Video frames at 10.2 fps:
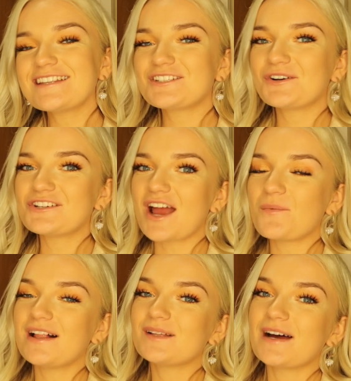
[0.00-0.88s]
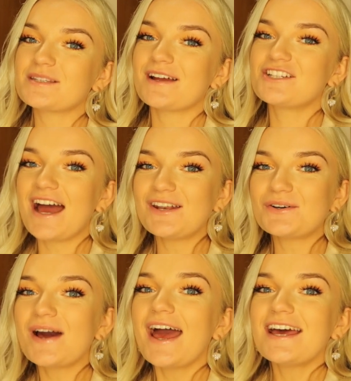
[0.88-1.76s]
It's Georgia and welcome back to my
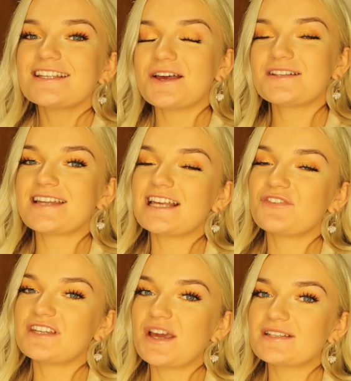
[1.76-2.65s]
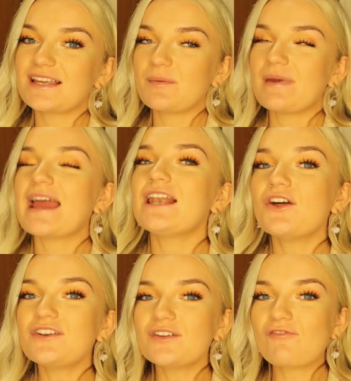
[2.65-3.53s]
channel. So today's video is going to be a
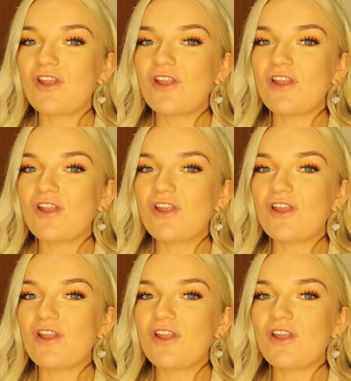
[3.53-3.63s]
London